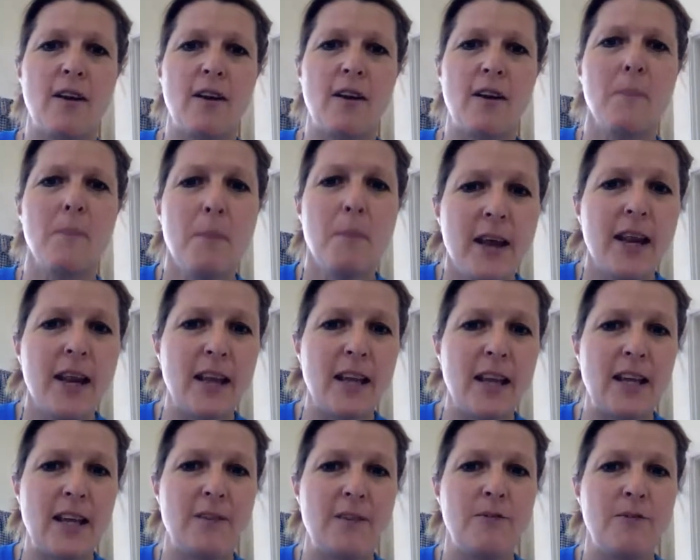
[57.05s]

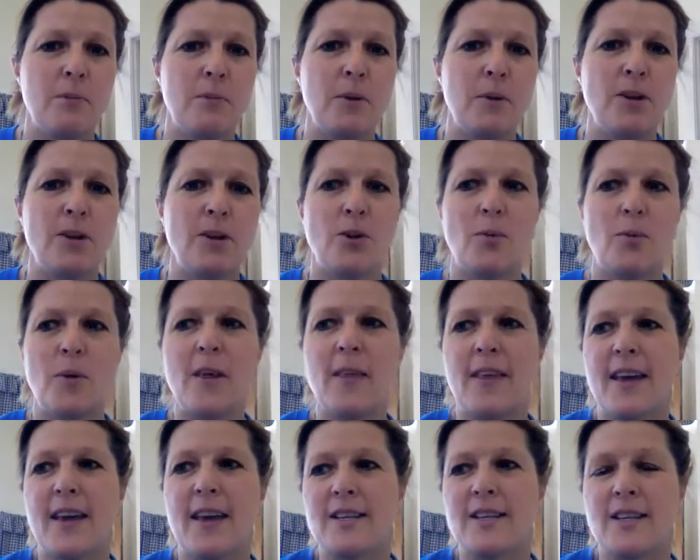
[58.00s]
immediately familiar with
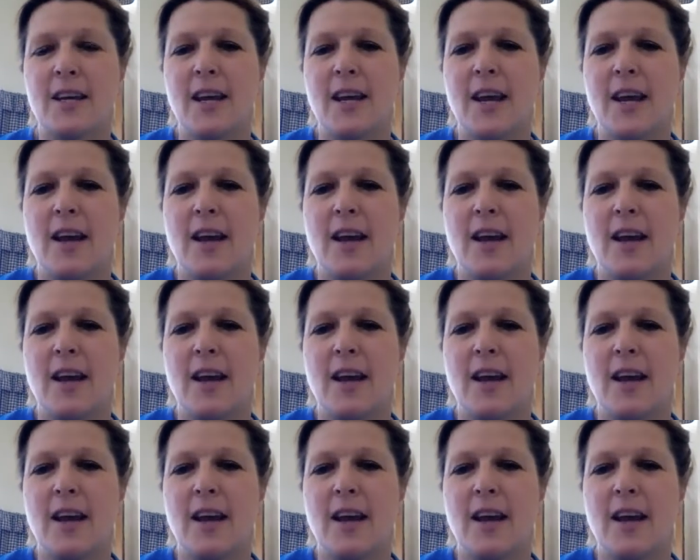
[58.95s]
it.